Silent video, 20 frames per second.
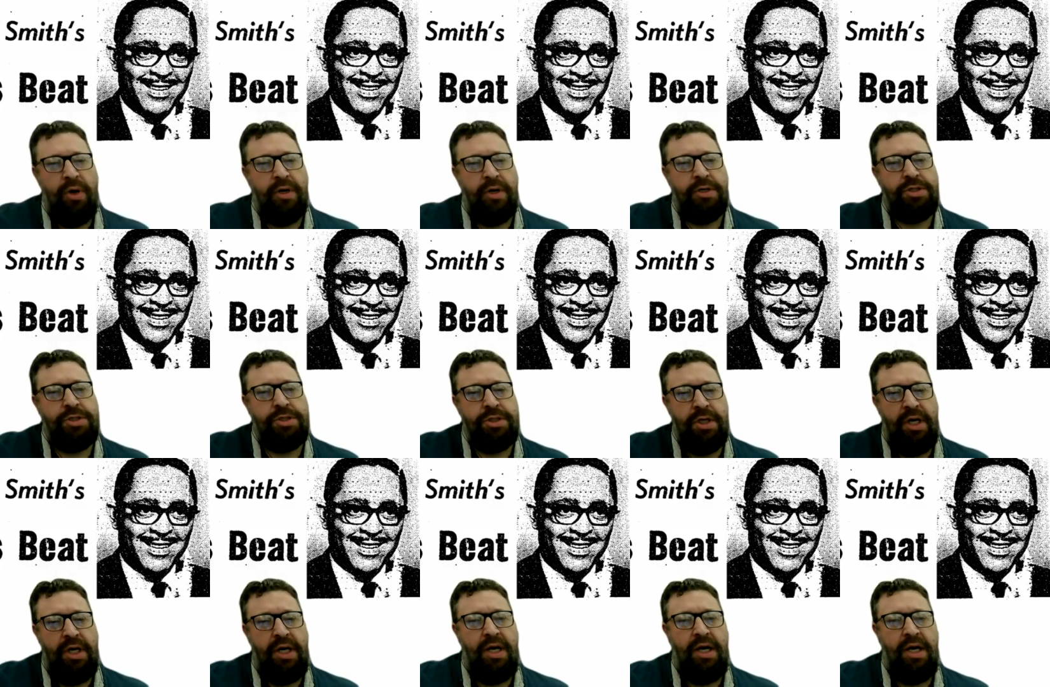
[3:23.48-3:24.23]
Speaker 1: Marsh,
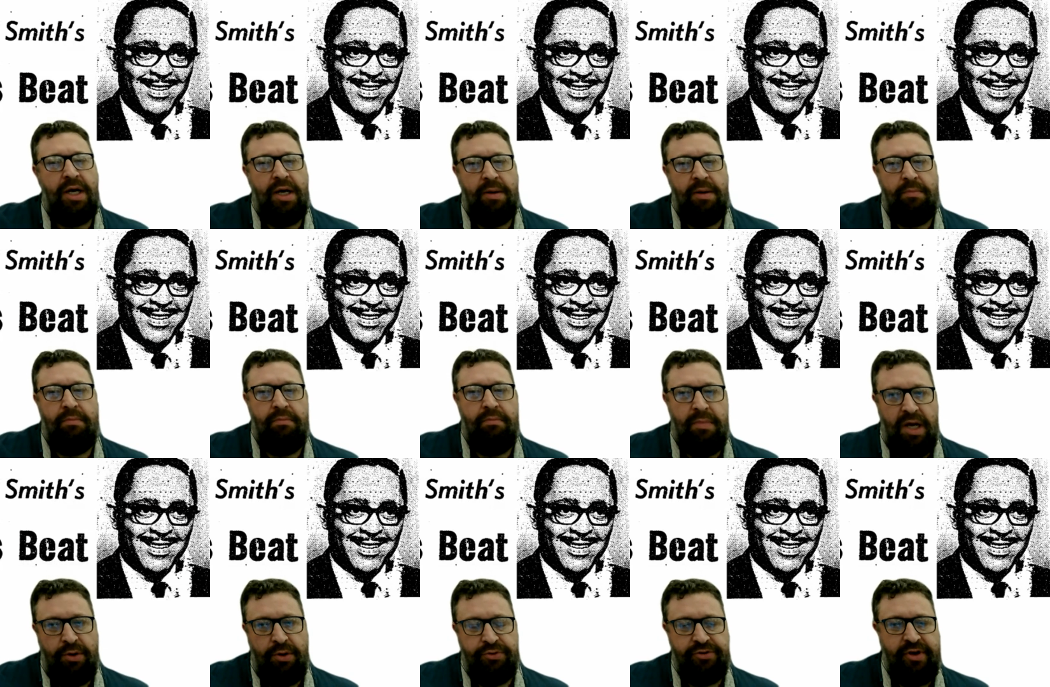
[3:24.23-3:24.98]
uh,
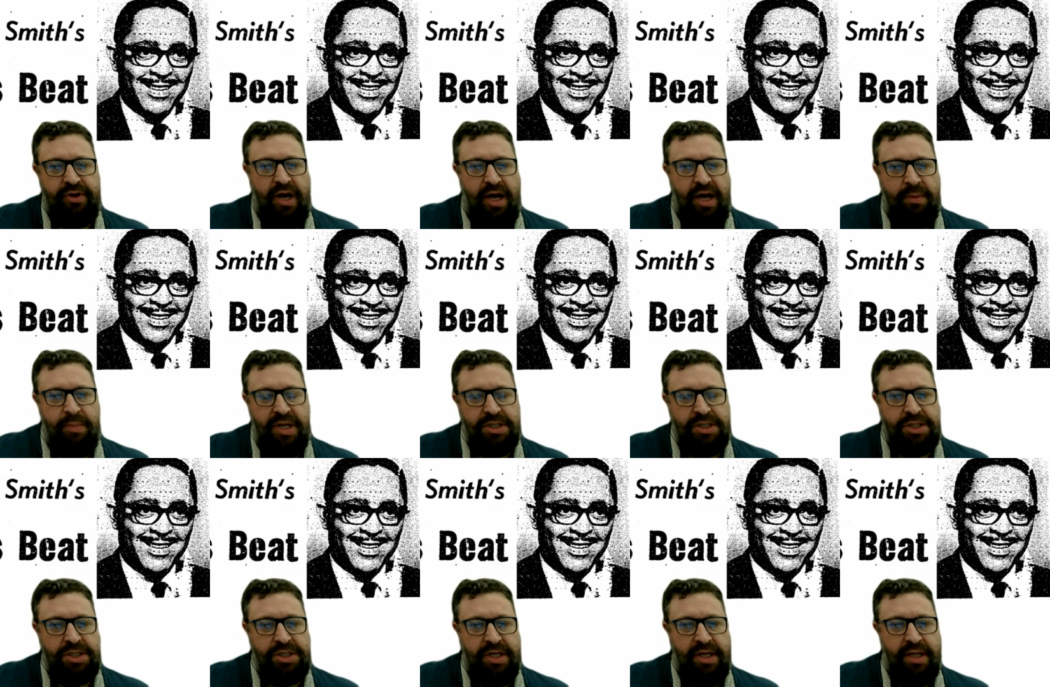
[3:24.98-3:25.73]
Michael Scott
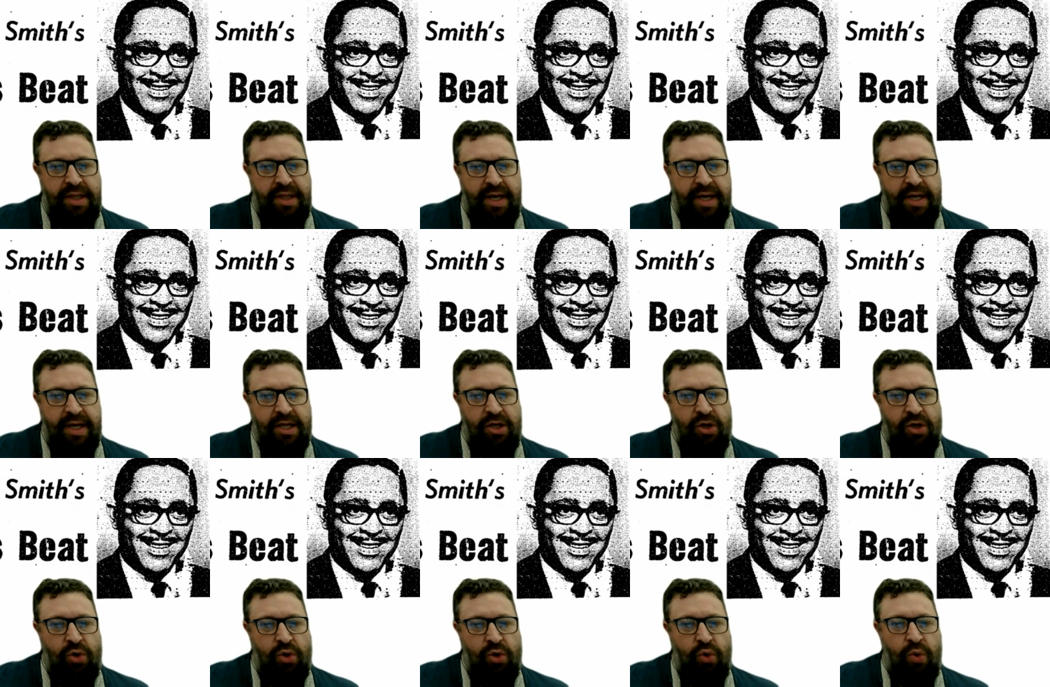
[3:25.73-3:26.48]
mentioned that
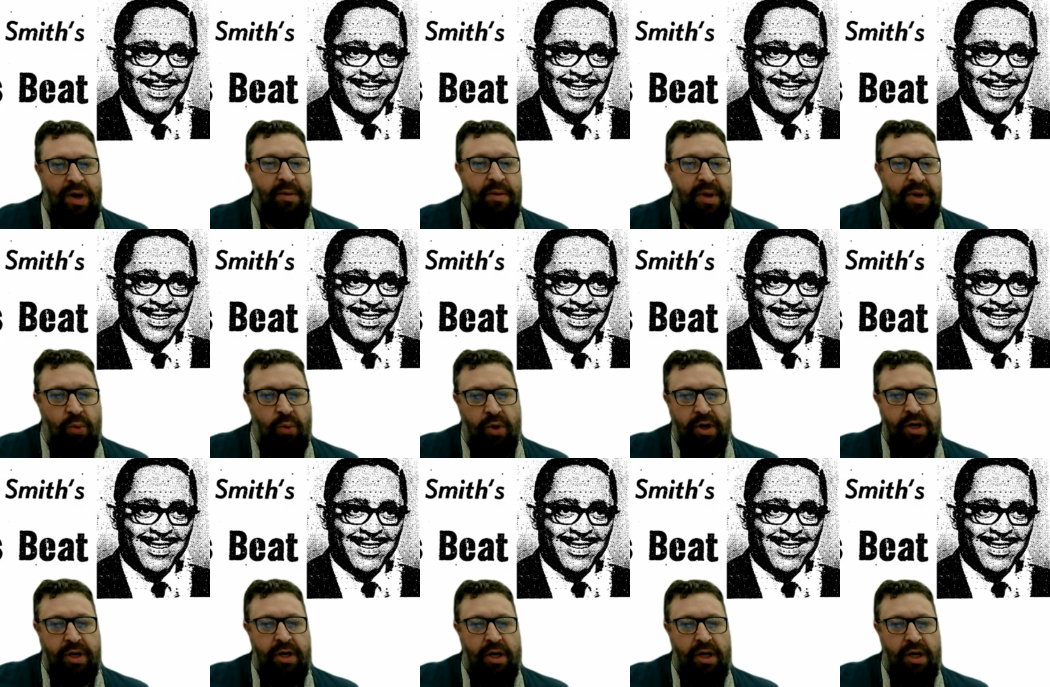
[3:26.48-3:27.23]
you have been
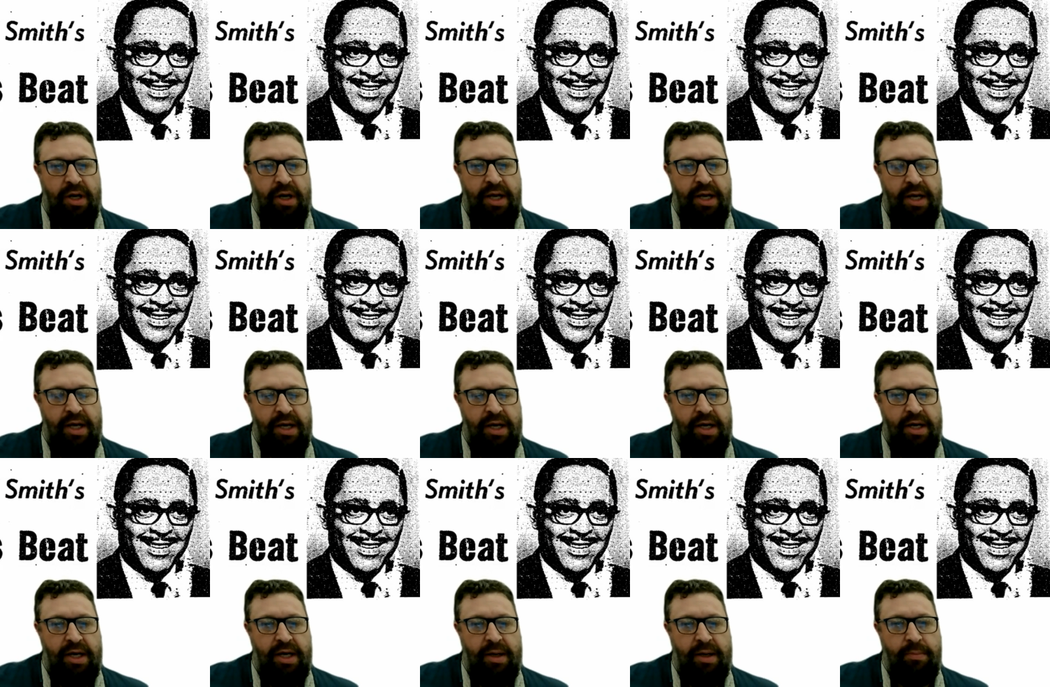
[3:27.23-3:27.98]
working on a
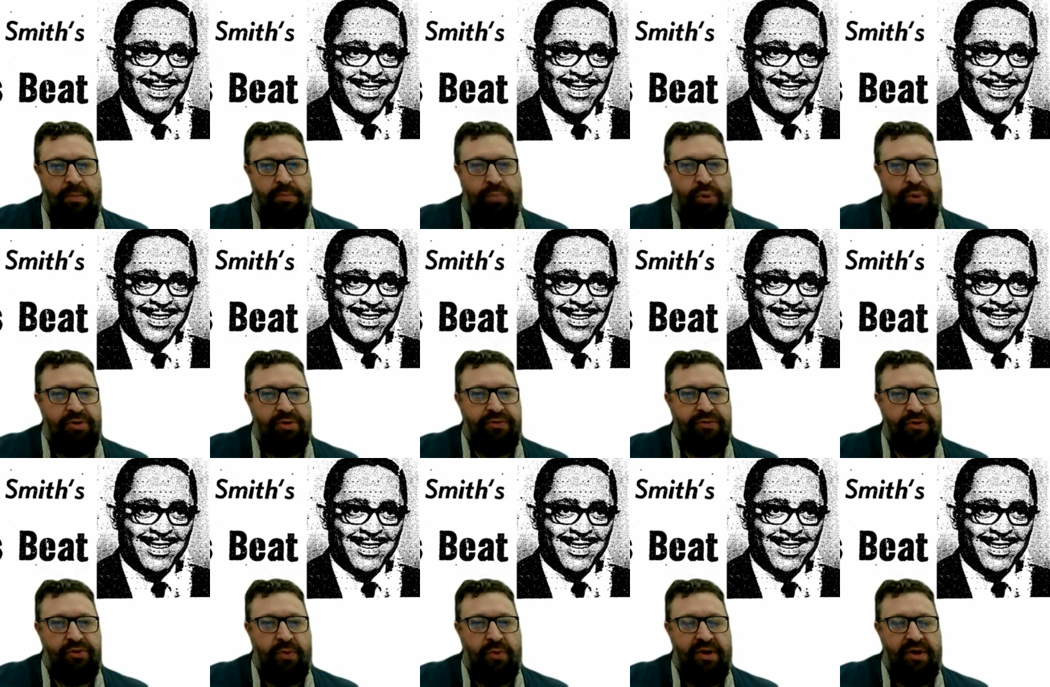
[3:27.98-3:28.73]
uh, book
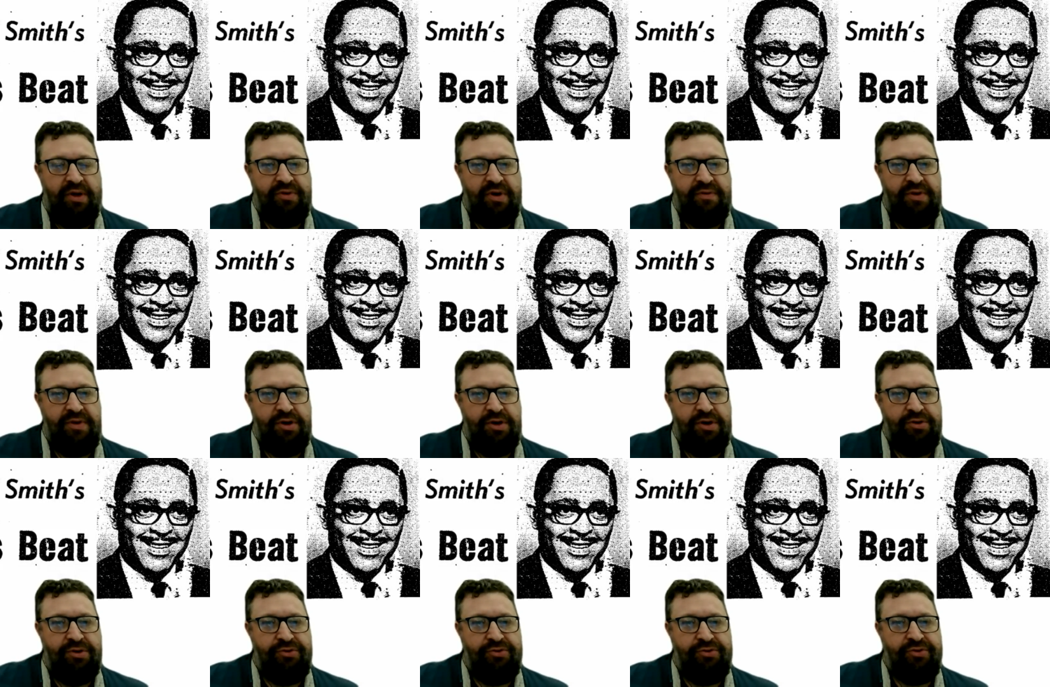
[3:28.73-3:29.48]
for 25
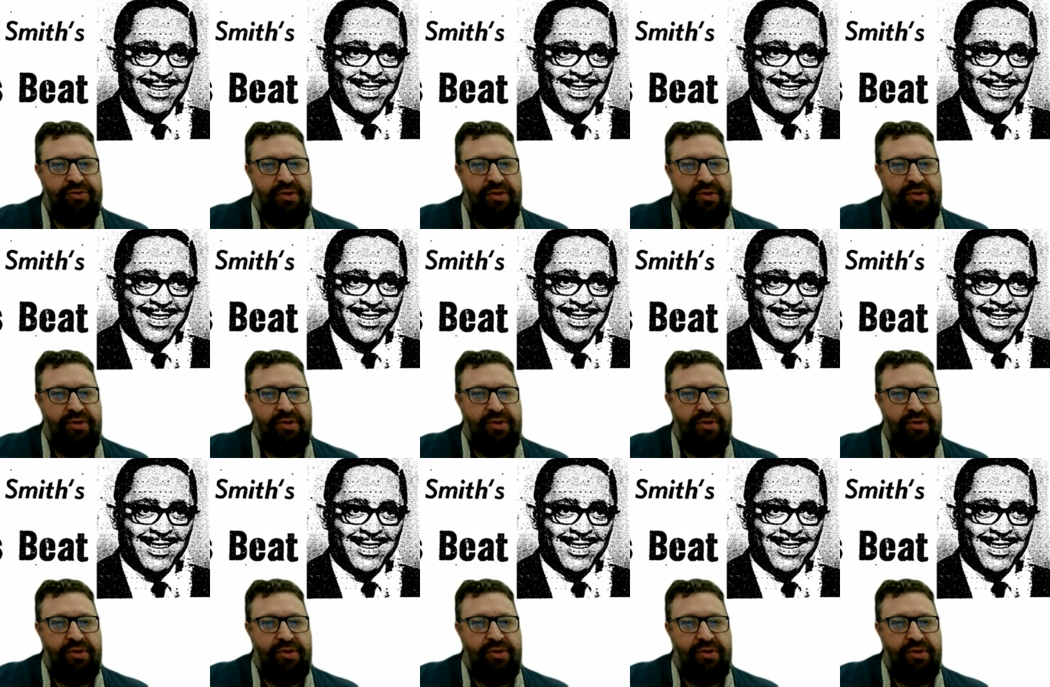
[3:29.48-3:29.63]
years.